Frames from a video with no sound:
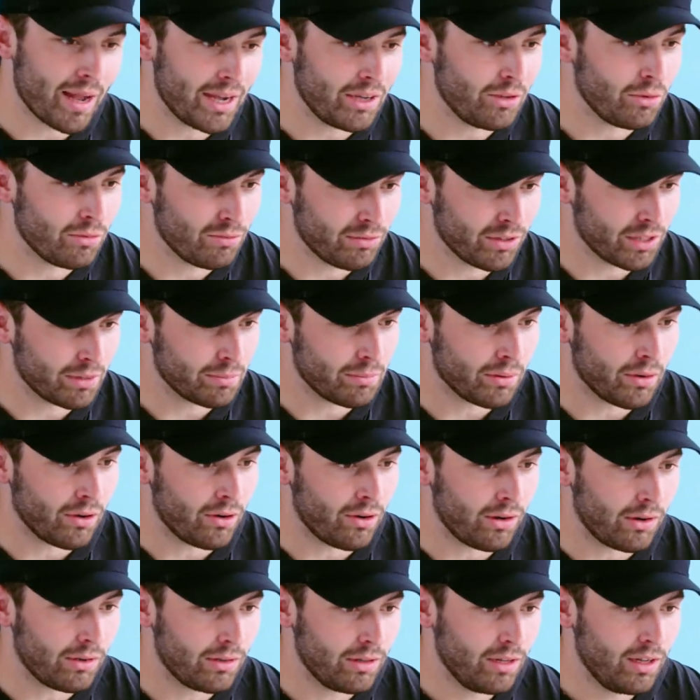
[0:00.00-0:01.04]
Michael Vick
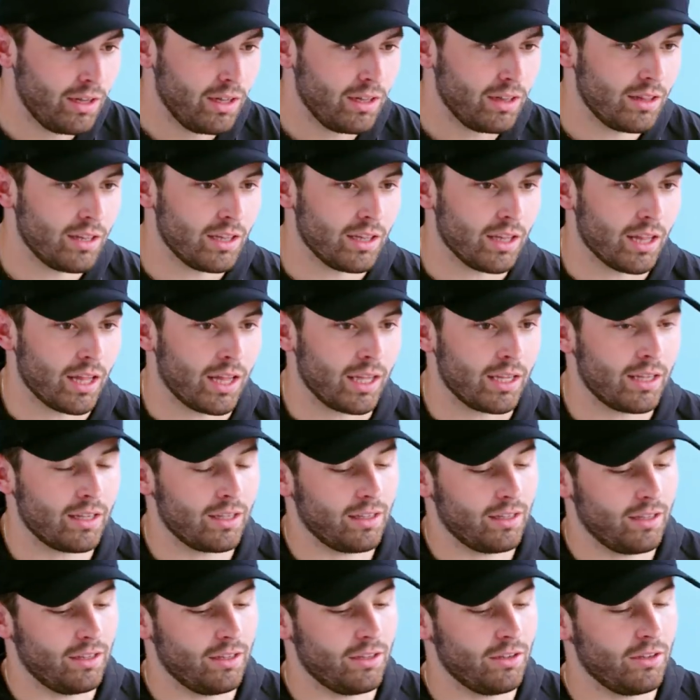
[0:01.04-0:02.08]
ball that, like,
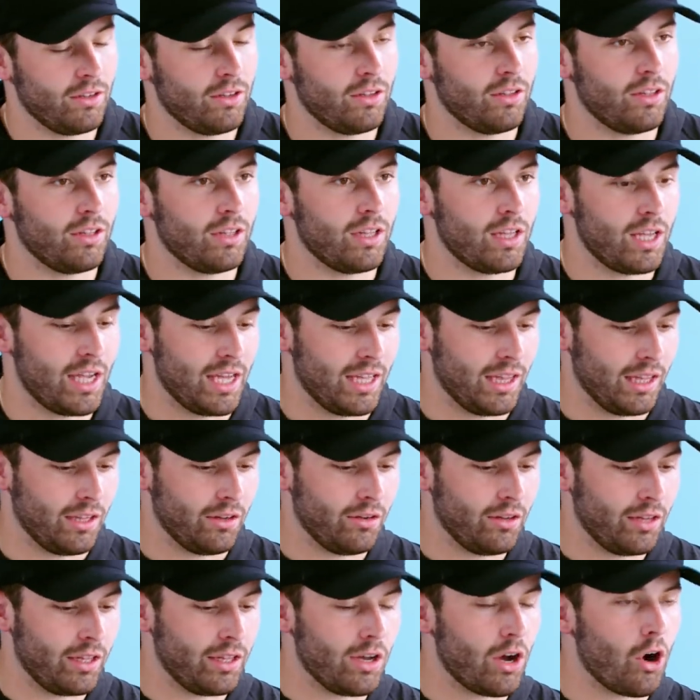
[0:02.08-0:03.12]
it
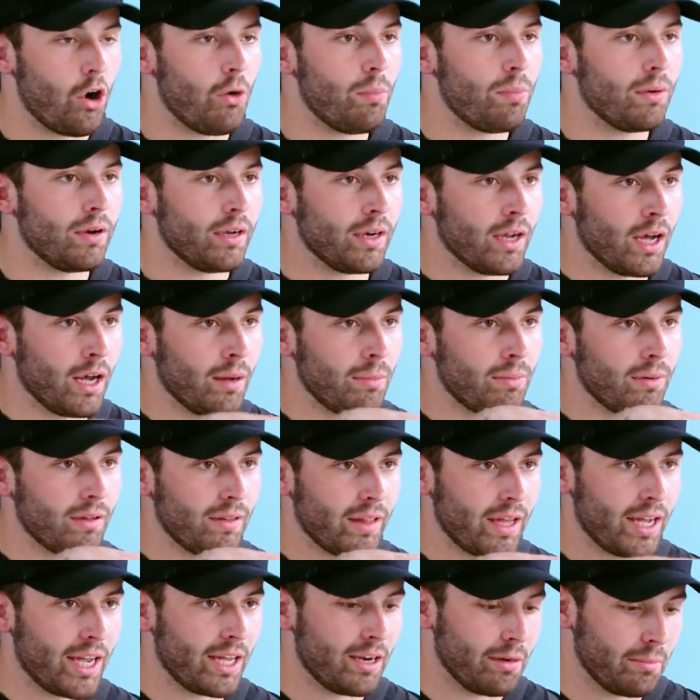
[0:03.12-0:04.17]
literally opened up
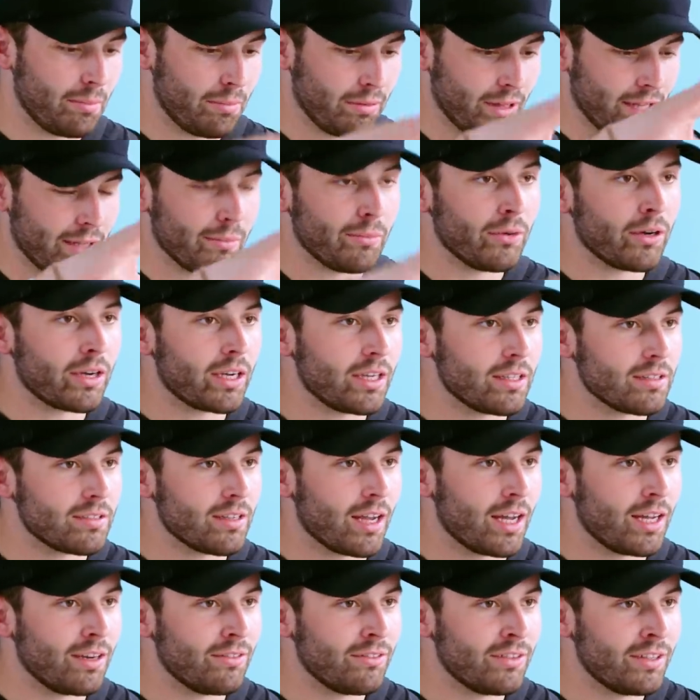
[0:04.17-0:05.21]
and they had a playbook
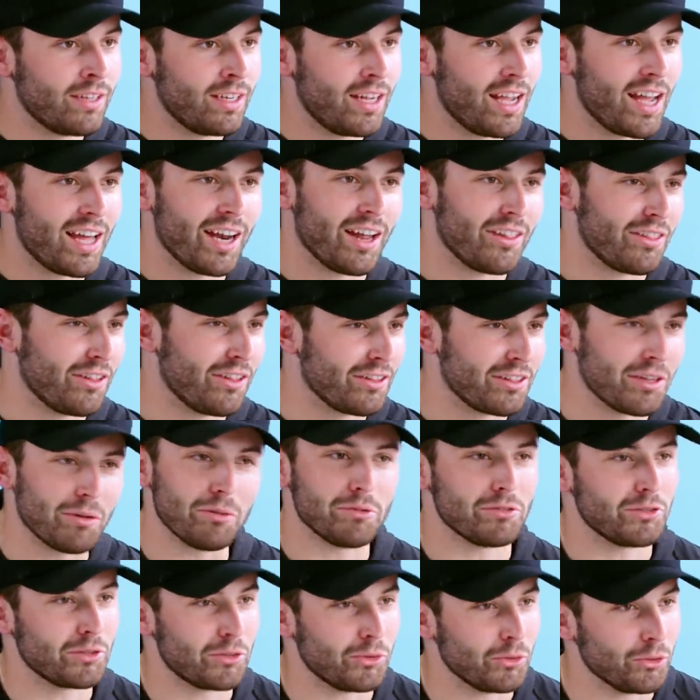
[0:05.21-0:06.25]
inside of it, and I thought that
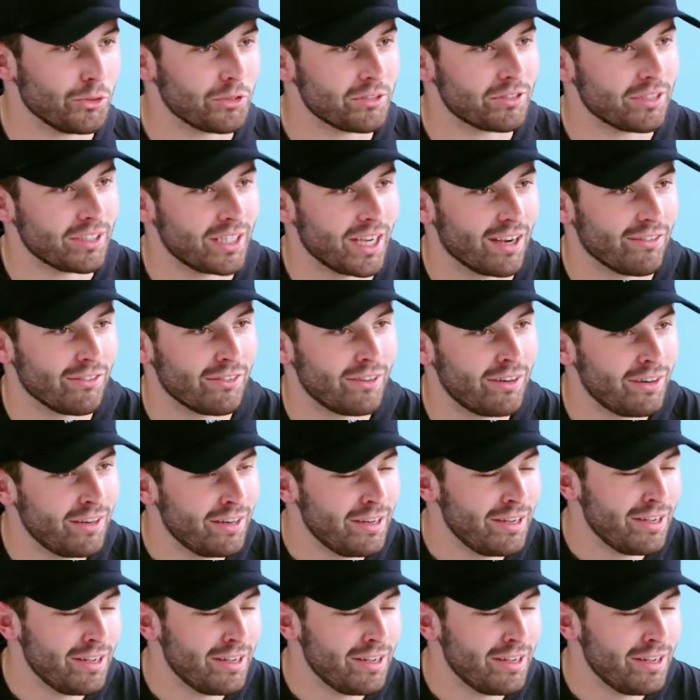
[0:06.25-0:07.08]
was the coolest thing ever.